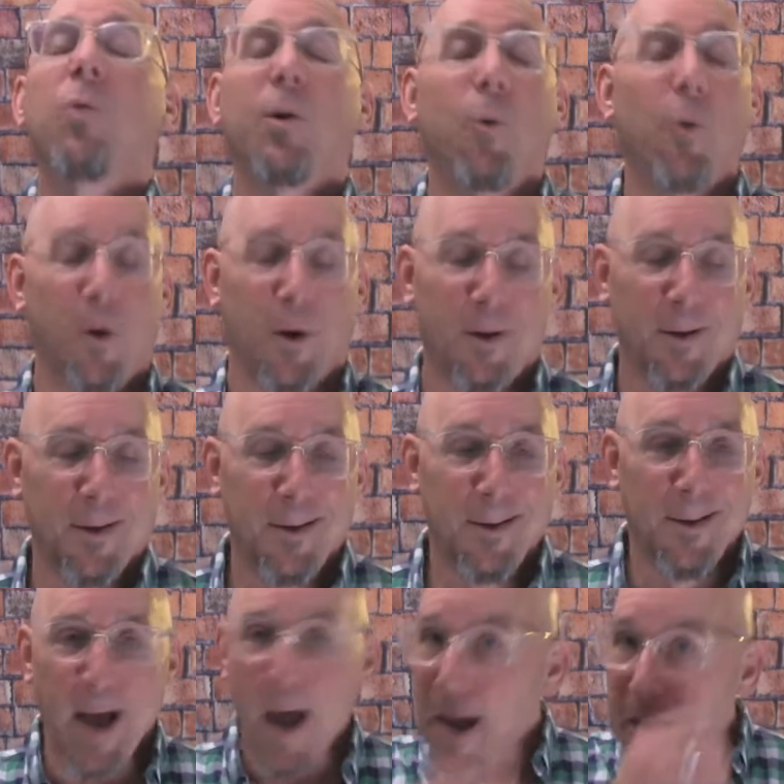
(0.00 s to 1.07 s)
would order.
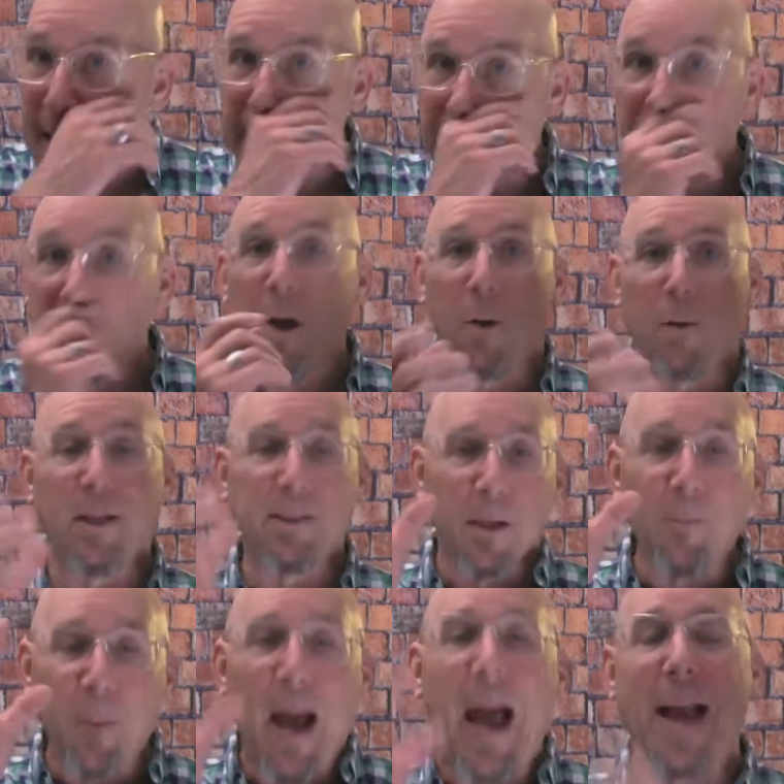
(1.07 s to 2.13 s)
I don't know. Let's
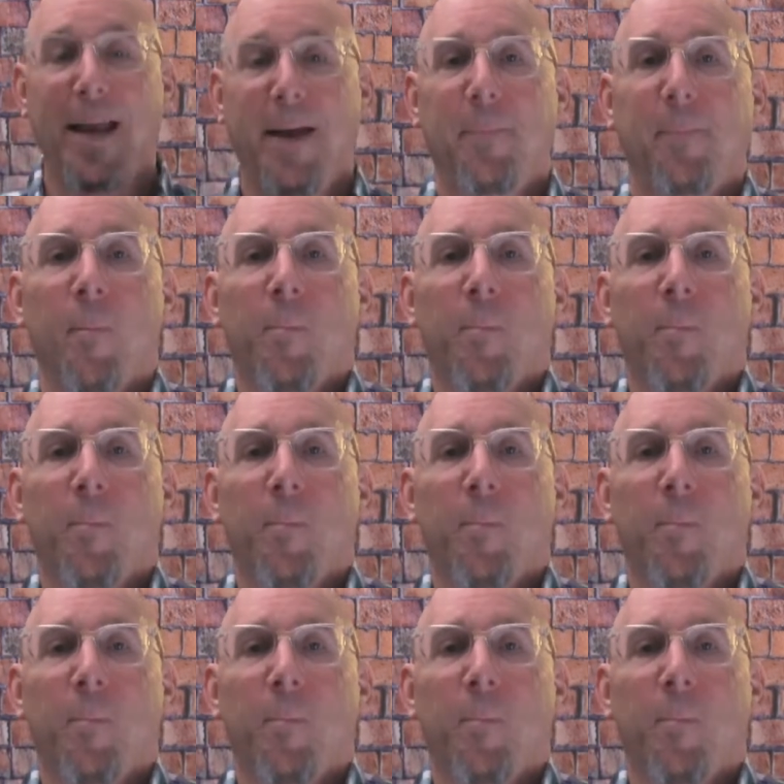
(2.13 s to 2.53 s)
unpack it.